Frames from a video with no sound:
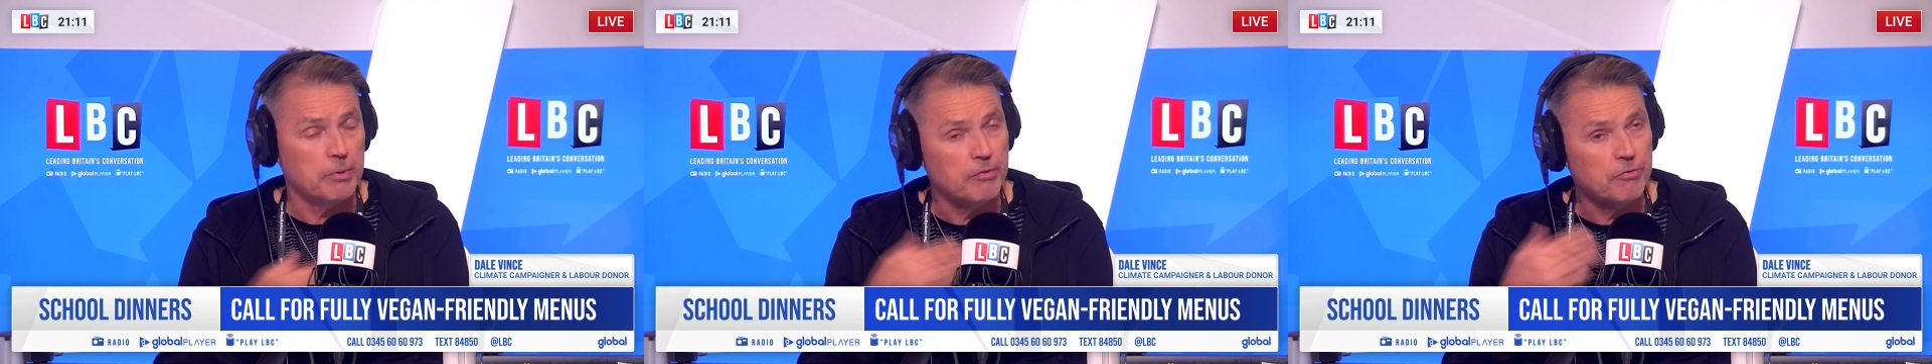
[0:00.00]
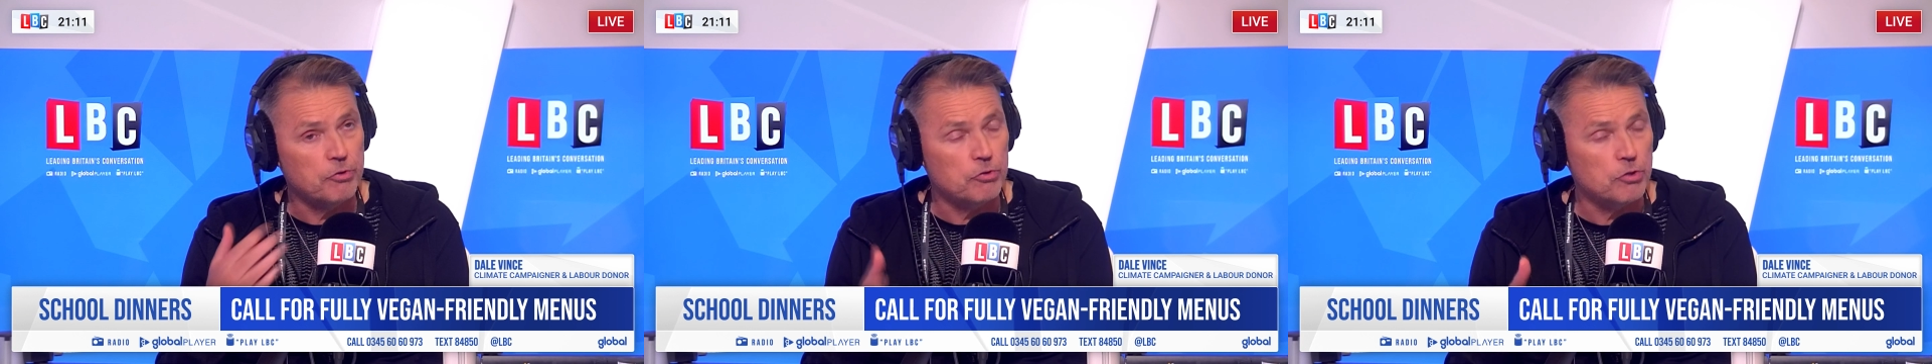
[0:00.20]

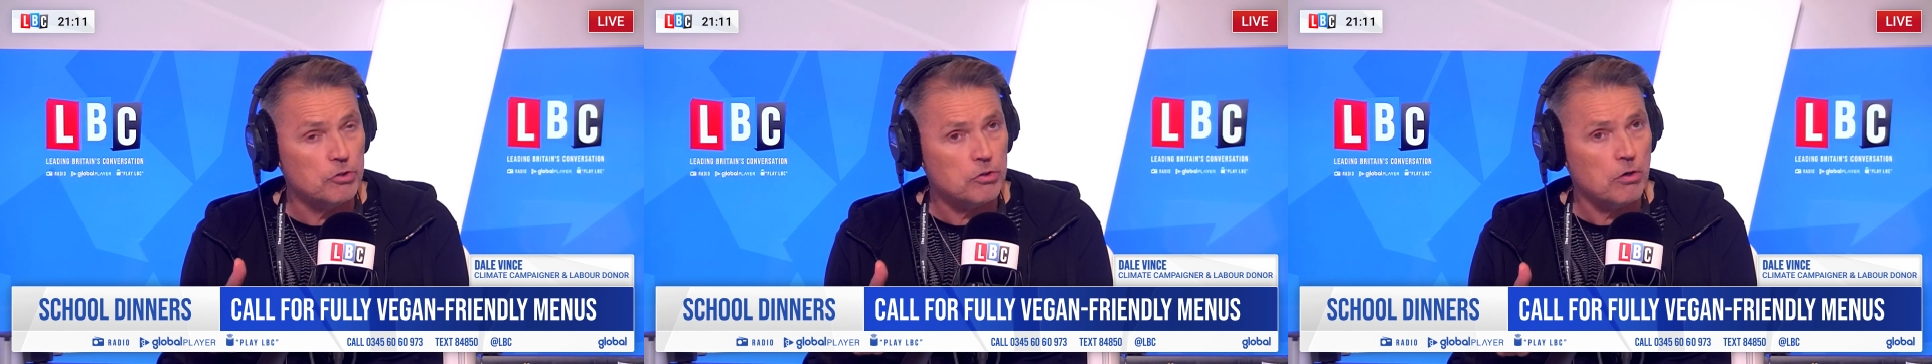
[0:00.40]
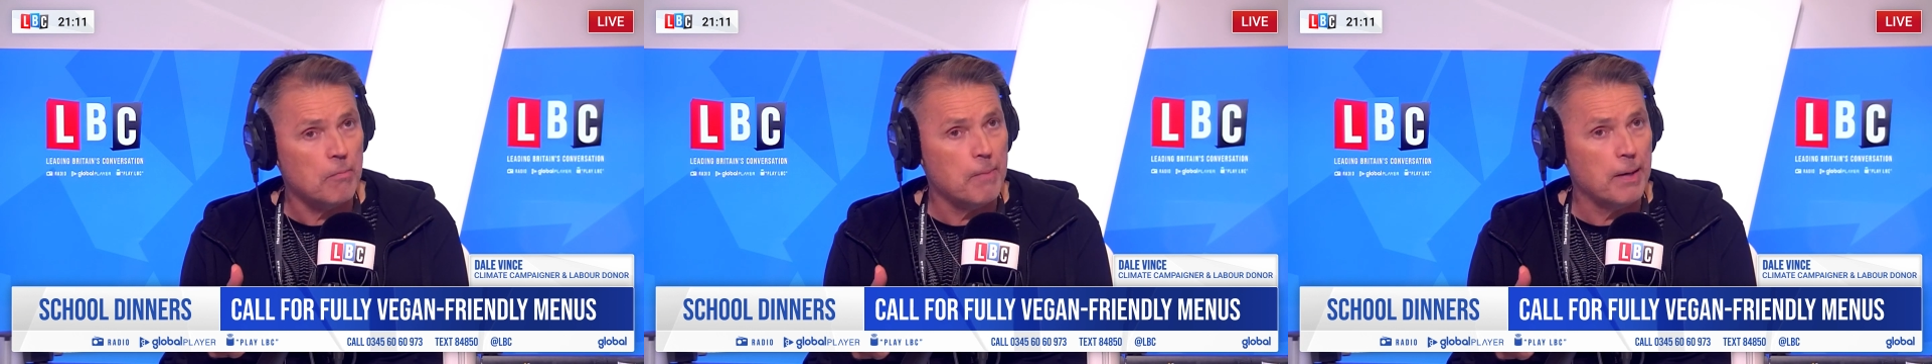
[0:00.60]
And if you
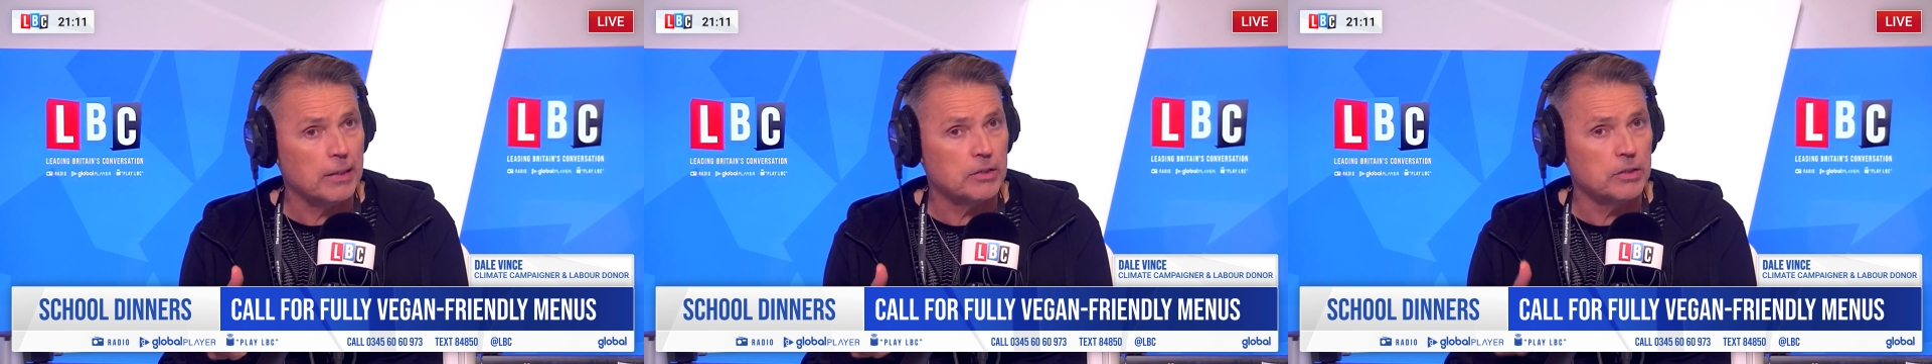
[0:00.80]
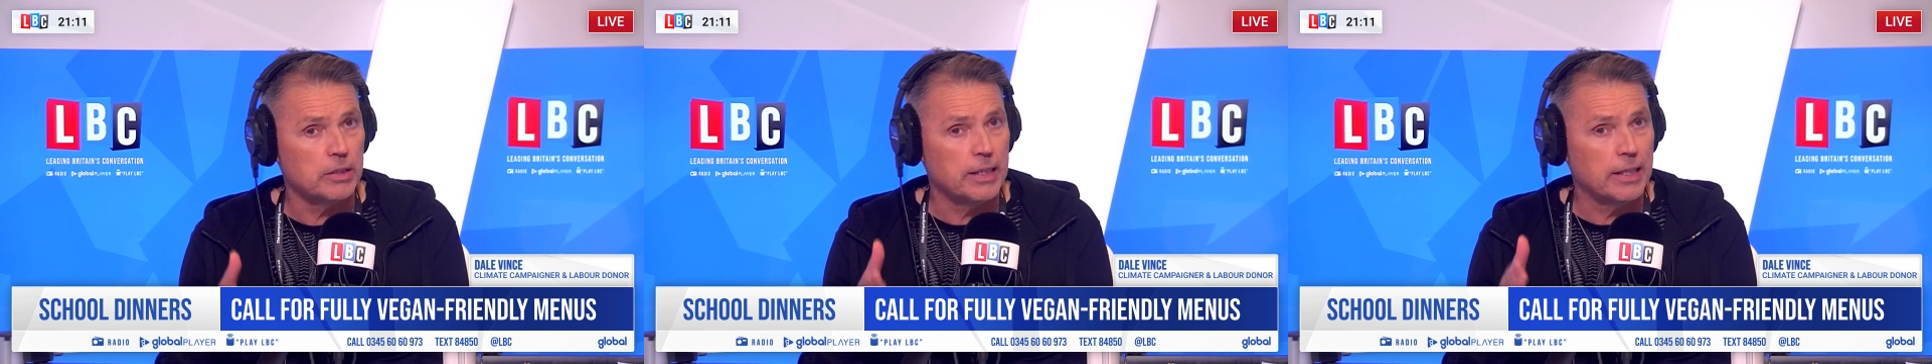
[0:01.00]
just go
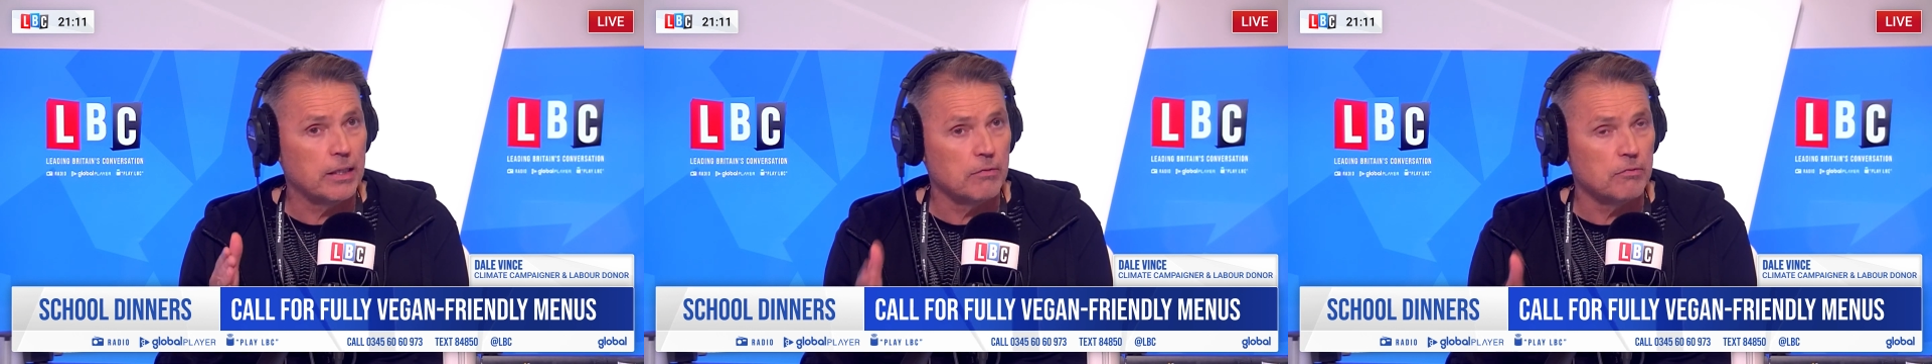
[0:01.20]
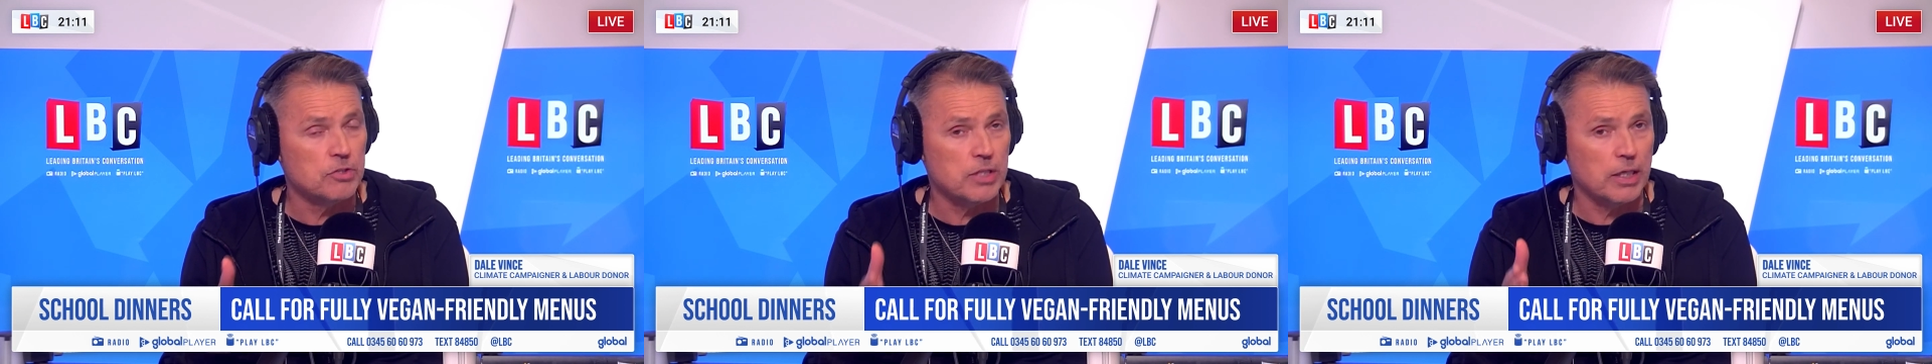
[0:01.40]
back to the end
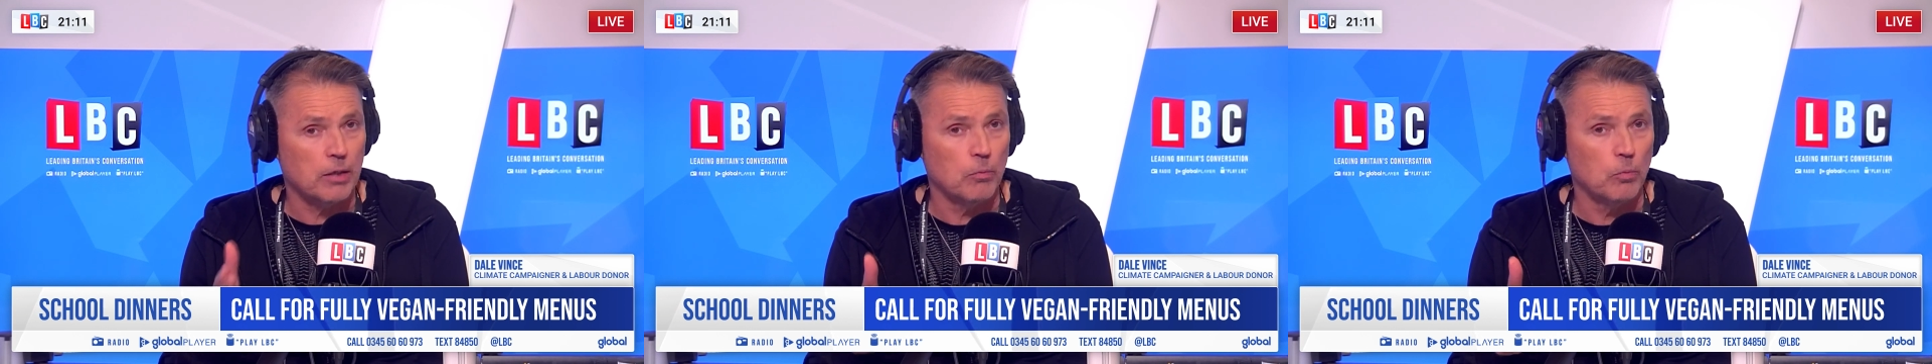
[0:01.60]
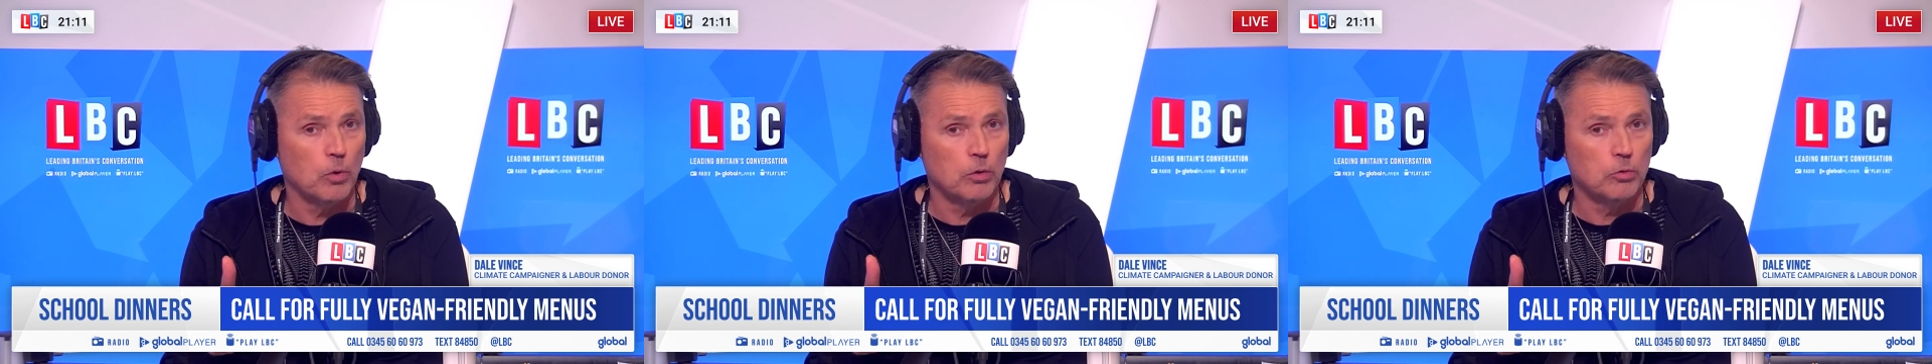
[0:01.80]
of the
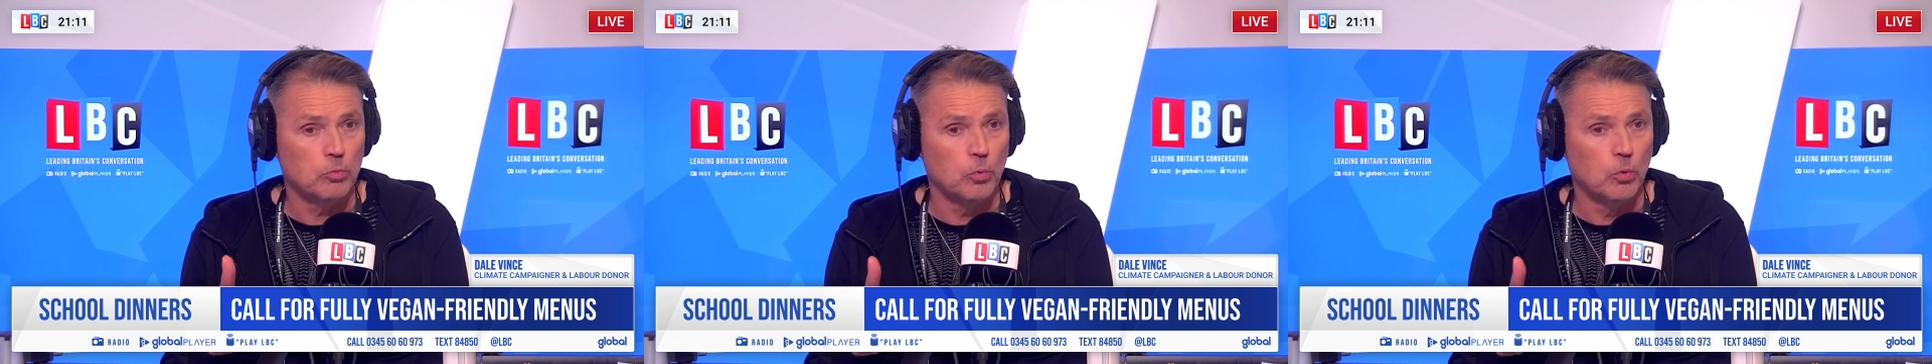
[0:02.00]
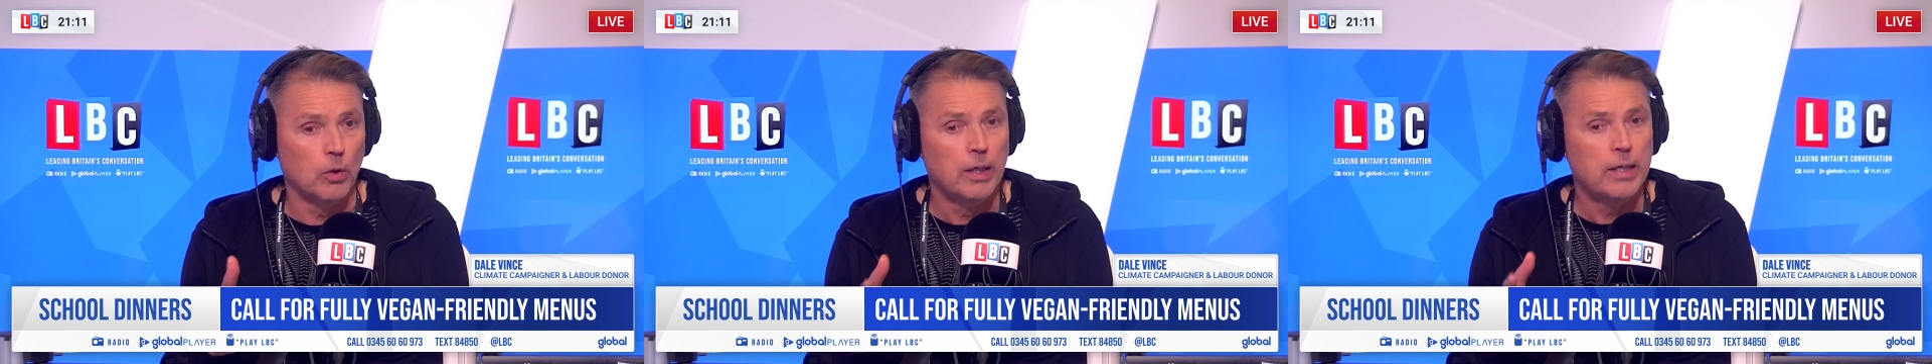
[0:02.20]
Second World
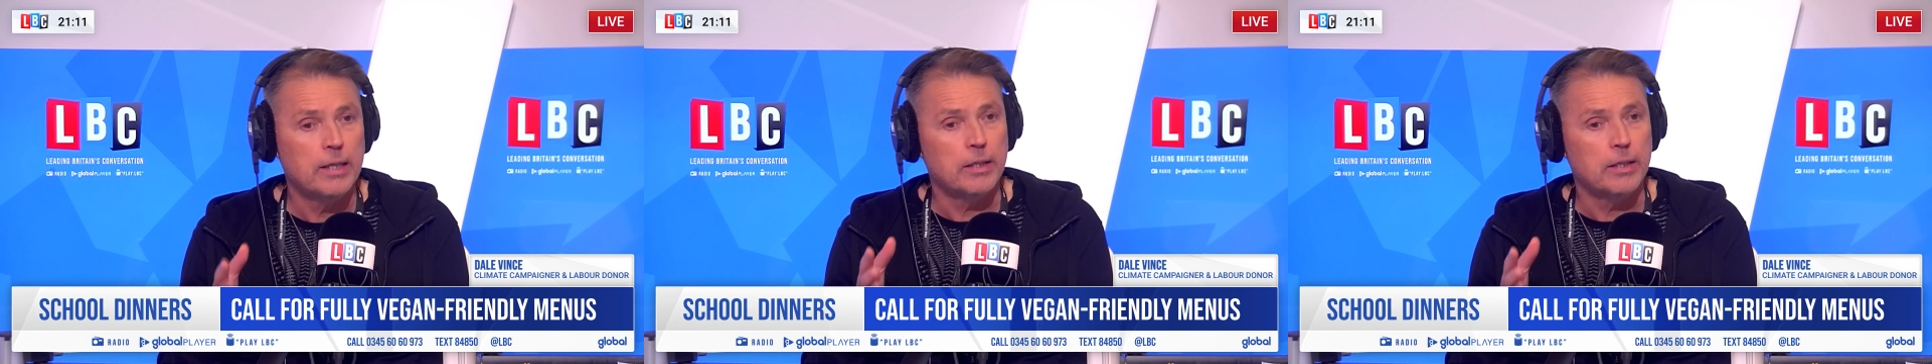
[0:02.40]
War,